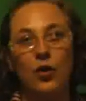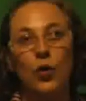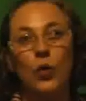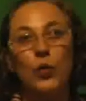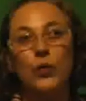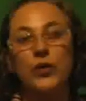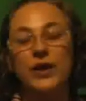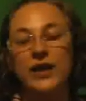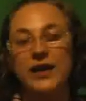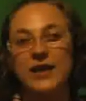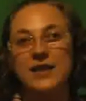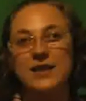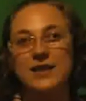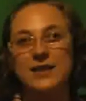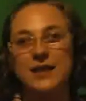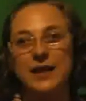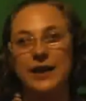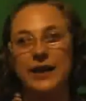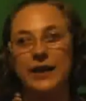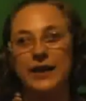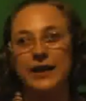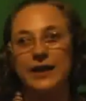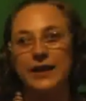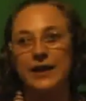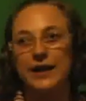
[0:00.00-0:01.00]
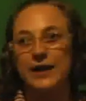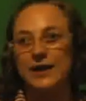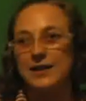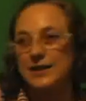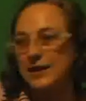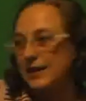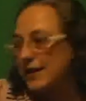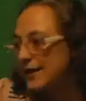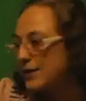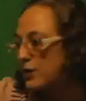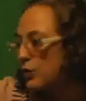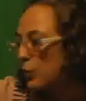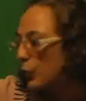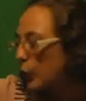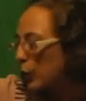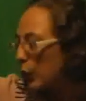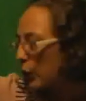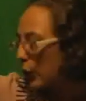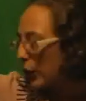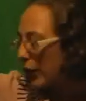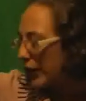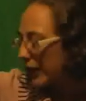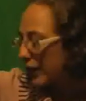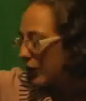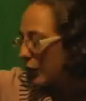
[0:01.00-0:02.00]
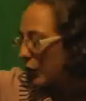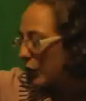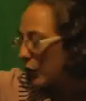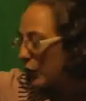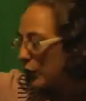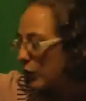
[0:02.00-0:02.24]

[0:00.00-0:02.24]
All they see is a little boy